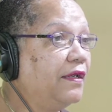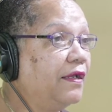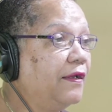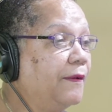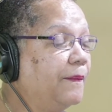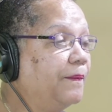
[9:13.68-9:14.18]

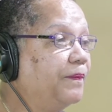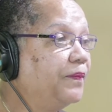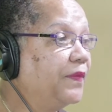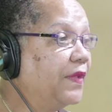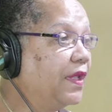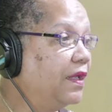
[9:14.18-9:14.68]

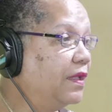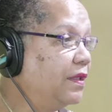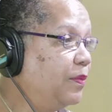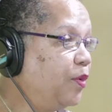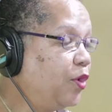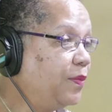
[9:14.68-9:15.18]

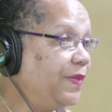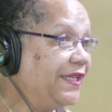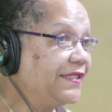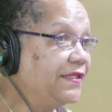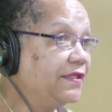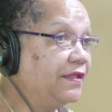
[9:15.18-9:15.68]
the board
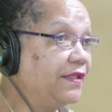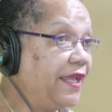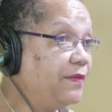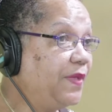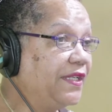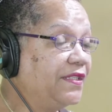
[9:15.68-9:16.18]
makes
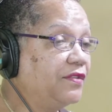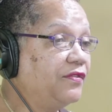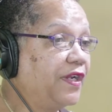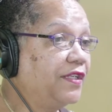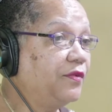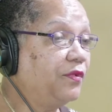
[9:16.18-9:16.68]

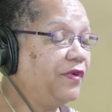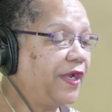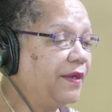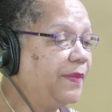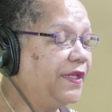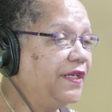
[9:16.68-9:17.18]
its
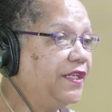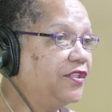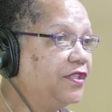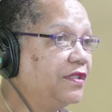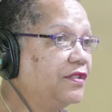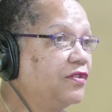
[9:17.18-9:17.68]

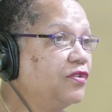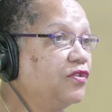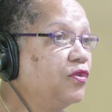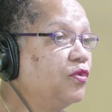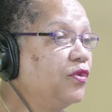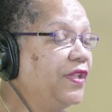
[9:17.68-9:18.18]
recommendations
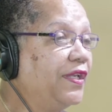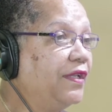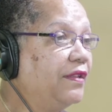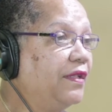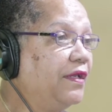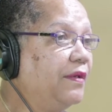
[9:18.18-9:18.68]
to
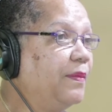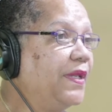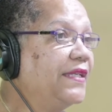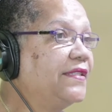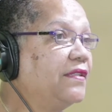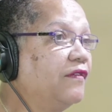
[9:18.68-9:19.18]
the
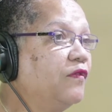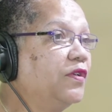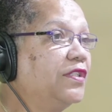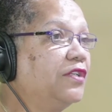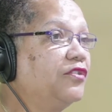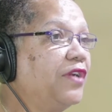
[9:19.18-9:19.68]
Minister of
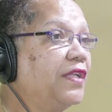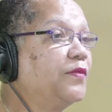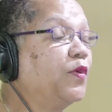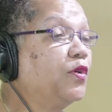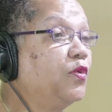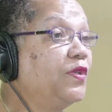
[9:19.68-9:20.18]
Works and
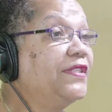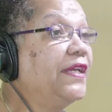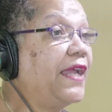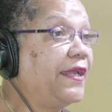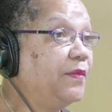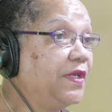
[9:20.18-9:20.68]
Transport, who is
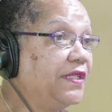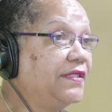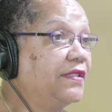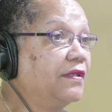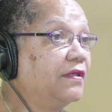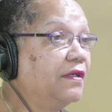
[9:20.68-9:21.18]
the line
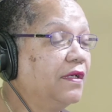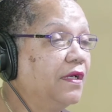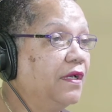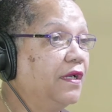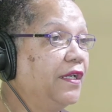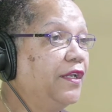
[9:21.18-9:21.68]
minister,
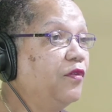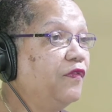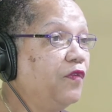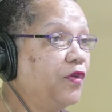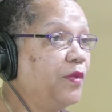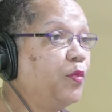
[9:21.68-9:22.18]
you know,
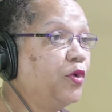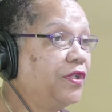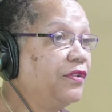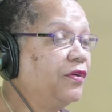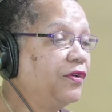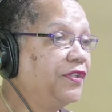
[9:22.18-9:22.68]
for the
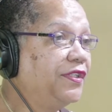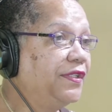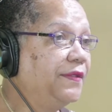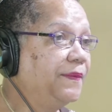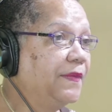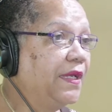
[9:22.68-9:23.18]
Port Authority.